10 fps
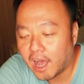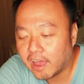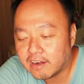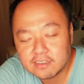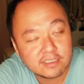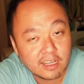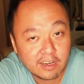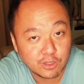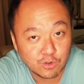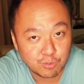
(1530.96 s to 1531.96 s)

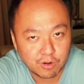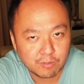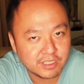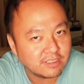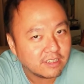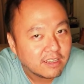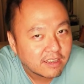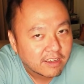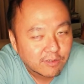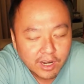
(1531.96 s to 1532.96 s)
understand that you're probably
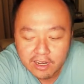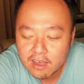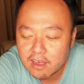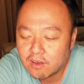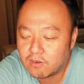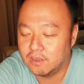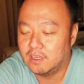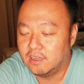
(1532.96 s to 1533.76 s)
seething right now,